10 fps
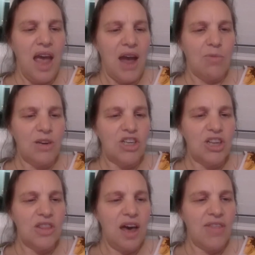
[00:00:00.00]
And when she
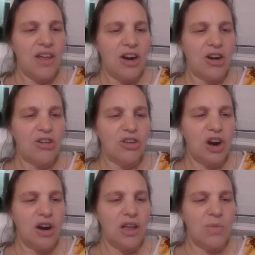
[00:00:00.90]
thought that her
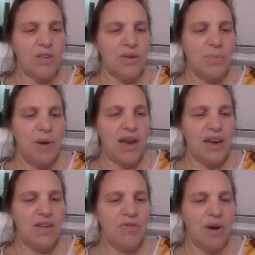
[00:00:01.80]
darling was at
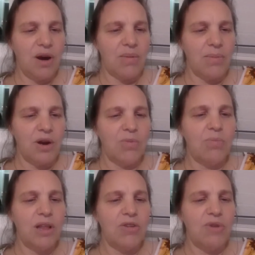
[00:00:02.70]
Putney Farm, her
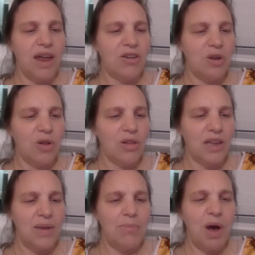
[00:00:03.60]
blood ran cold.
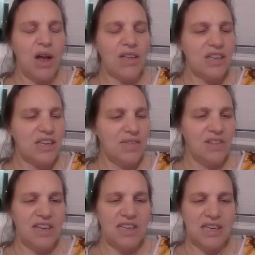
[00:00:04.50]
It
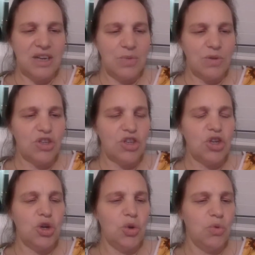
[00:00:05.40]
positively did. It was
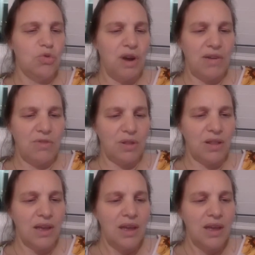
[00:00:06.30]
too dreadful.